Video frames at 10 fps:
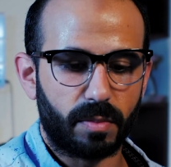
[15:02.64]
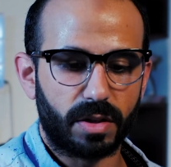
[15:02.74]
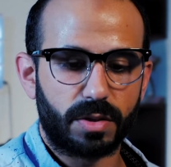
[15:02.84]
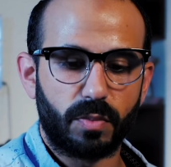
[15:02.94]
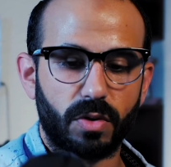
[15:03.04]
a
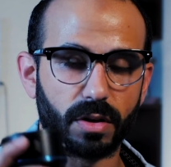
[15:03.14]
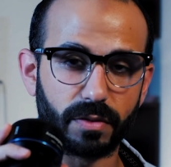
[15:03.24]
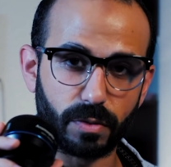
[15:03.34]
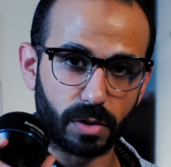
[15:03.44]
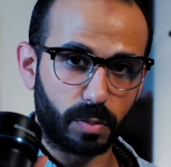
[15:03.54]
much more
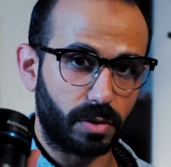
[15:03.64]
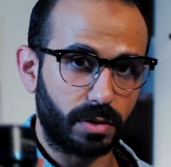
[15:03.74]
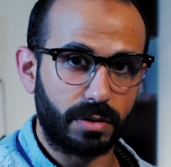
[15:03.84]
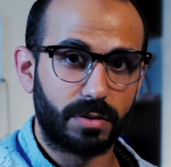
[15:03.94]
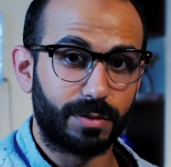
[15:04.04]

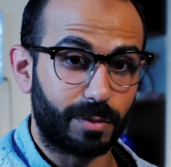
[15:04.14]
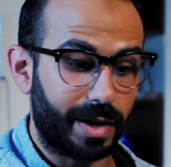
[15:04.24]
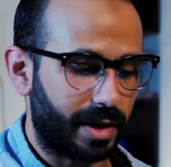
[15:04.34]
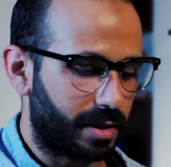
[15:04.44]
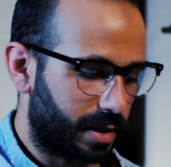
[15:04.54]
affordable
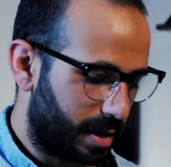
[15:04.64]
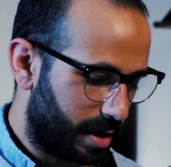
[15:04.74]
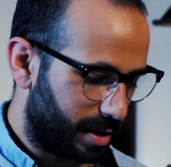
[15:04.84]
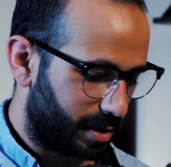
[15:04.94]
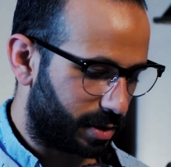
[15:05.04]
rate.
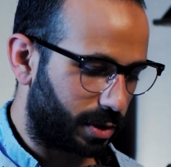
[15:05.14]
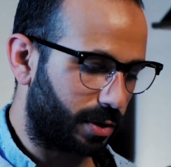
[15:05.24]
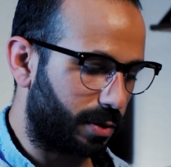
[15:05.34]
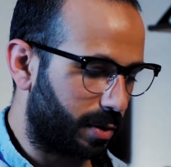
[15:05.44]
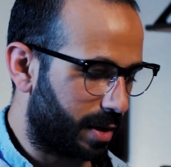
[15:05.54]

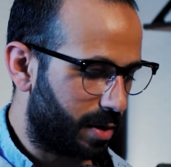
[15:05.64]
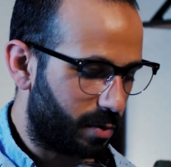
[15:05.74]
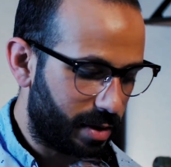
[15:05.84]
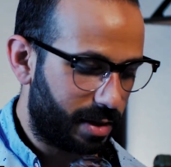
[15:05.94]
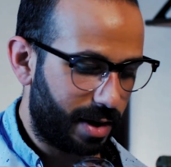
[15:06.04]
So
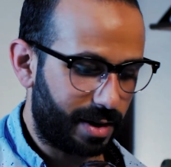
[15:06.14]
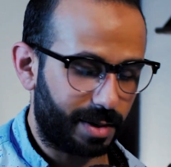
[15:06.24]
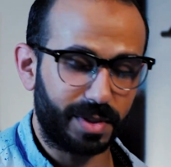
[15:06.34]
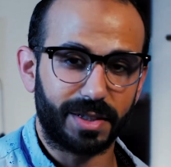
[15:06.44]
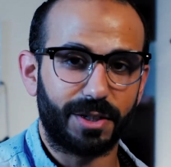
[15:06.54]
with that,
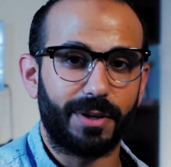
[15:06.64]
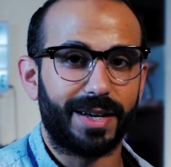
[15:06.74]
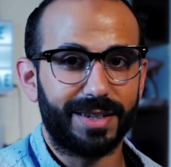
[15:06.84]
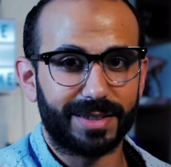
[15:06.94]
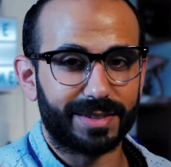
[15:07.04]
I'm gonna go
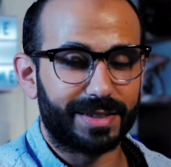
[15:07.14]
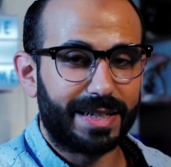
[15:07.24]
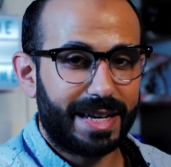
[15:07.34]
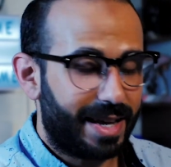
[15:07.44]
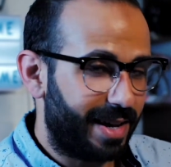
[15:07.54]
ahead and
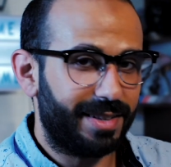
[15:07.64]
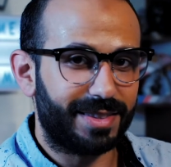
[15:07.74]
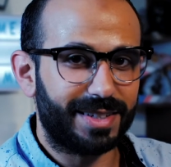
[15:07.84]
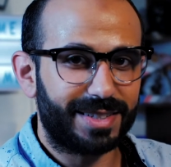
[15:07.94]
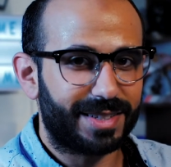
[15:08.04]

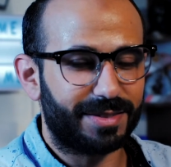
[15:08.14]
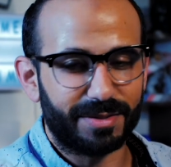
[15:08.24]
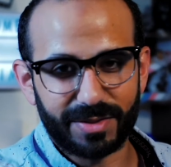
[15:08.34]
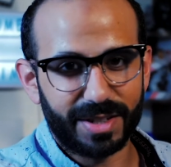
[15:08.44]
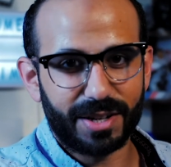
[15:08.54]
end this
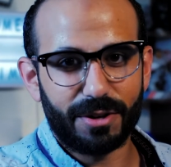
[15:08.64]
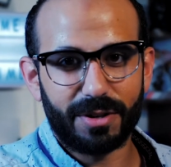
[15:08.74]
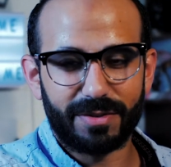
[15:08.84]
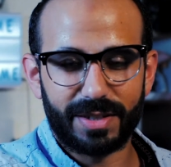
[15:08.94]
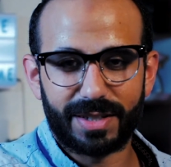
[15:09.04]

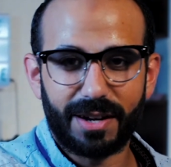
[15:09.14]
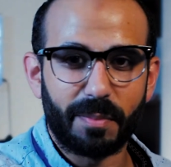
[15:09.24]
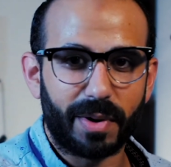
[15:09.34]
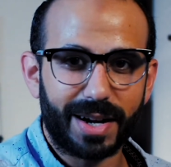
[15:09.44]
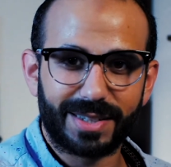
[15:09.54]
video of this
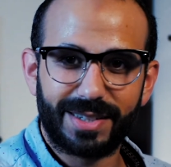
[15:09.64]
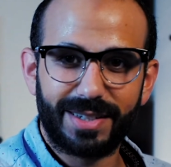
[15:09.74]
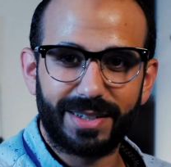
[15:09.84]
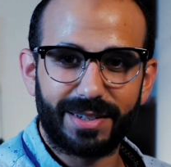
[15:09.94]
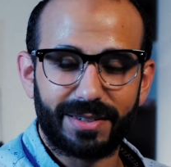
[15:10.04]

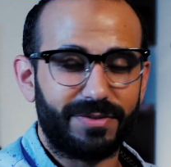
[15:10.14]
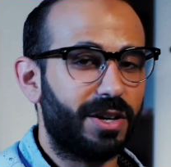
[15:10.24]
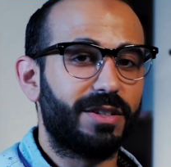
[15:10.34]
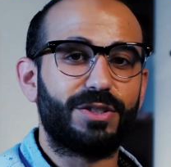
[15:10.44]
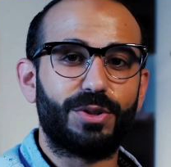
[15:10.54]
unboxing. If
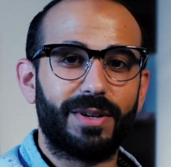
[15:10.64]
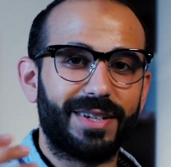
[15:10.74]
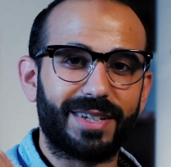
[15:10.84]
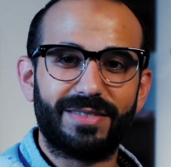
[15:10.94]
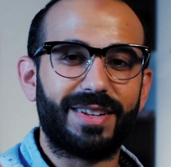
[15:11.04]
y'all enjoyed
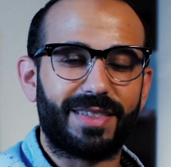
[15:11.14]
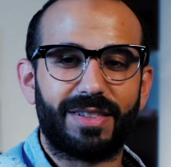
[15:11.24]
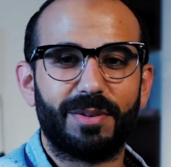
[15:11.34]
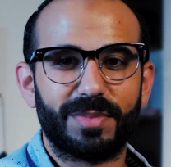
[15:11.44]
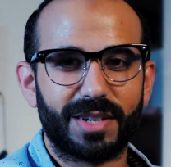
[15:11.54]
it, give it a
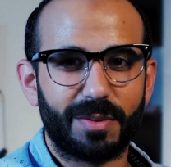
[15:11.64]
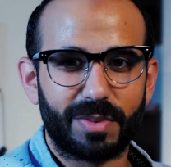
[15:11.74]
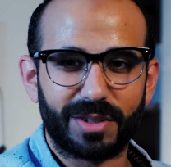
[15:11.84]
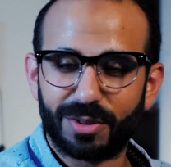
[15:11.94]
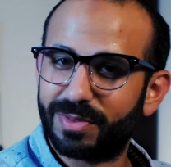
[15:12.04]
thumbs
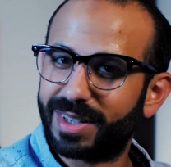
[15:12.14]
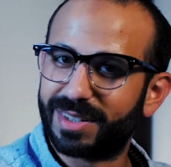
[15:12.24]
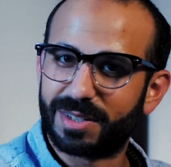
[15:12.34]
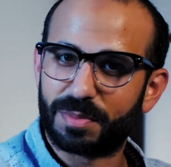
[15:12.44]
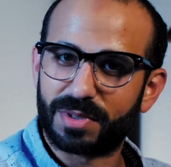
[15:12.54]
up, and don't forget
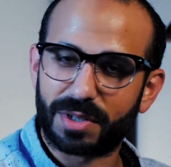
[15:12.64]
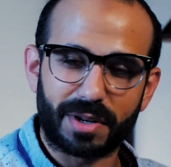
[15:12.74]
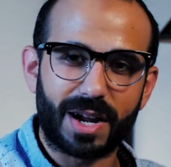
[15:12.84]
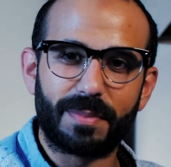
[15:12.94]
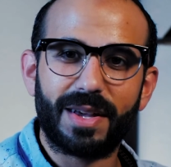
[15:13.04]
to
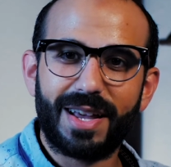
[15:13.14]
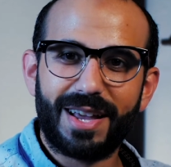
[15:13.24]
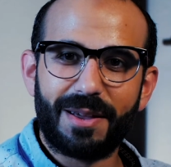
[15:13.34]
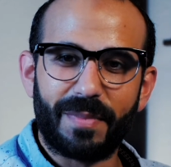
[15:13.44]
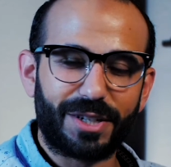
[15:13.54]
subscribe.
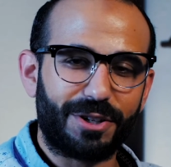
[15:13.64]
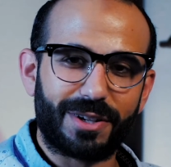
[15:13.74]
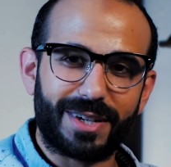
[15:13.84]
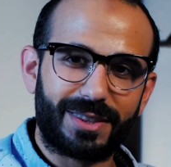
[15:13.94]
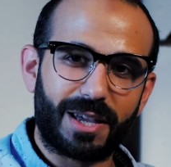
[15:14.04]
Make sure
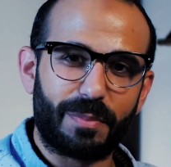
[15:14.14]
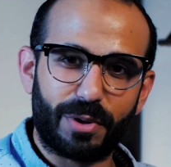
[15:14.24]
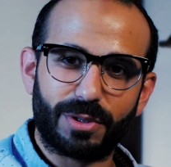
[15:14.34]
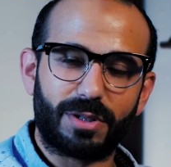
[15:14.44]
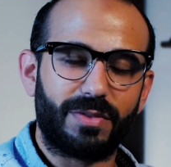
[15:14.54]
you hit that
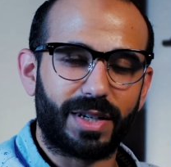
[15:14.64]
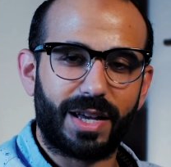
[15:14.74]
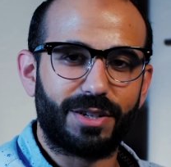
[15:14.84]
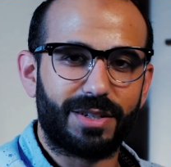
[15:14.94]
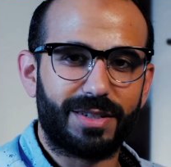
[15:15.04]
post
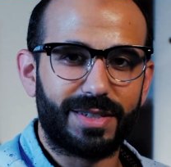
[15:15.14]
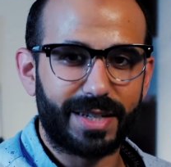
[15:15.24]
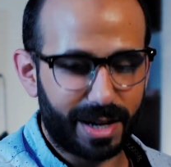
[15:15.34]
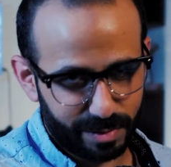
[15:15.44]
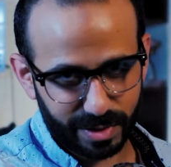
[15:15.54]
notification
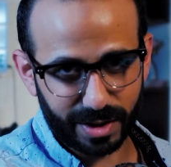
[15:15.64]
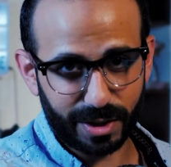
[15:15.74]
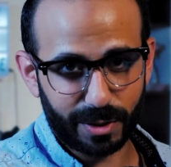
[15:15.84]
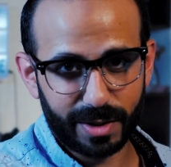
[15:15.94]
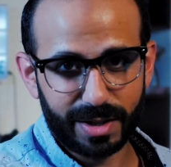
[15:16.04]
down
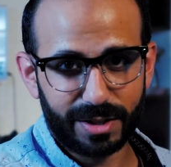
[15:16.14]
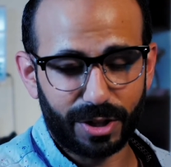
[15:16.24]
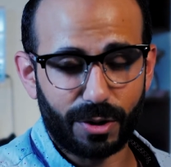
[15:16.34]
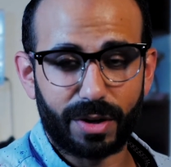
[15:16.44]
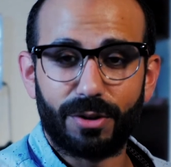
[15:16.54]
below
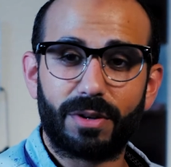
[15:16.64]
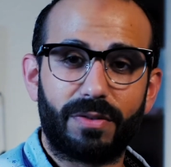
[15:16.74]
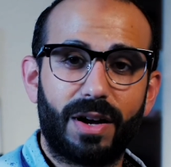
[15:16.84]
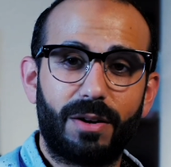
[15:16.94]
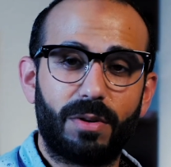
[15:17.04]
so you are
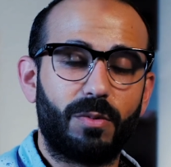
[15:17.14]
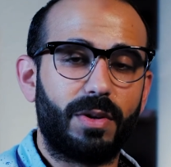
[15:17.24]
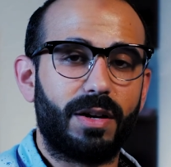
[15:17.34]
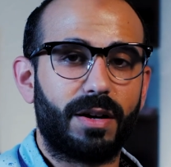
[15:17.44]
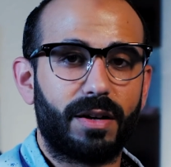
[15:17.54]
notified when
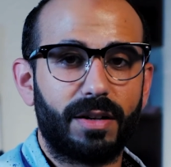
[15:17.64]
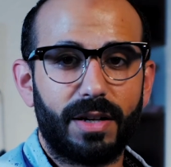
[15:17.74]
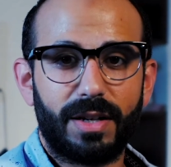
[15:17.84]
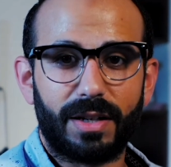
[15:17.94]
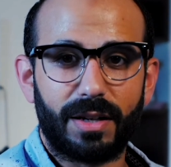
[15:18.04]
we are
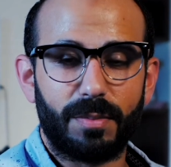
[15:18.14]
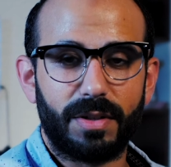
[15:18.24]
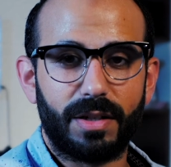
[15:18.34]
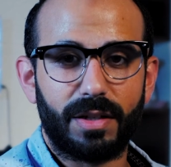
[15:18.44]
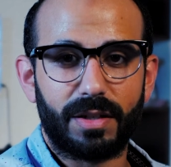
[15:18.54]
going to
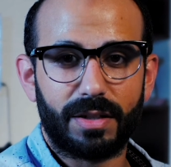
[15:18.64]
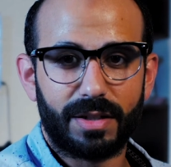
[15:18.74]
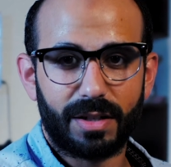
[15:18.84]
be